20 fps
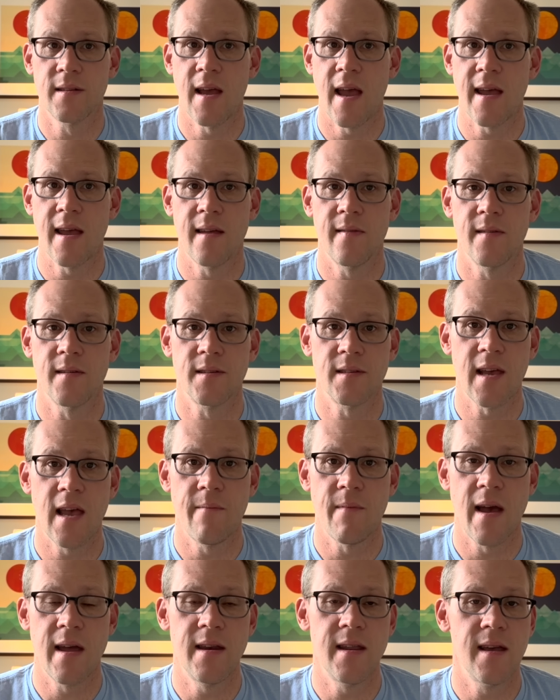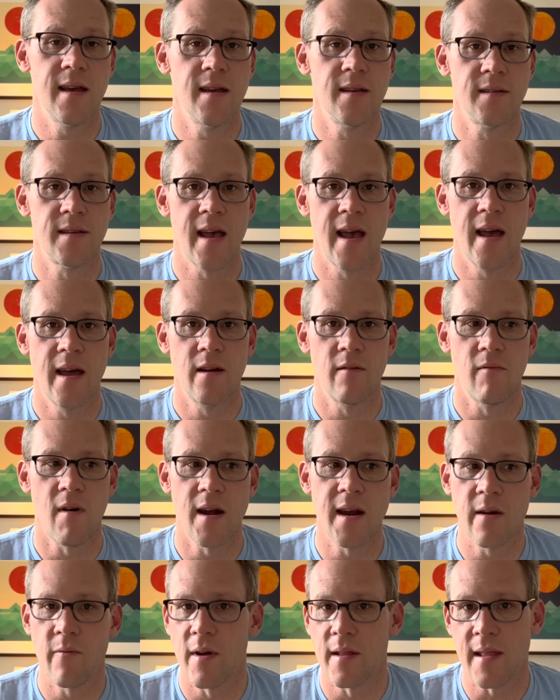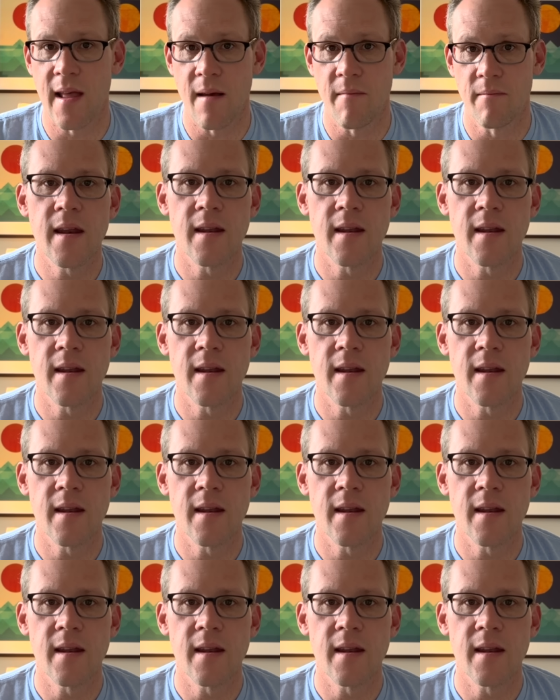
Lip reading: taking the same ideas and running with them.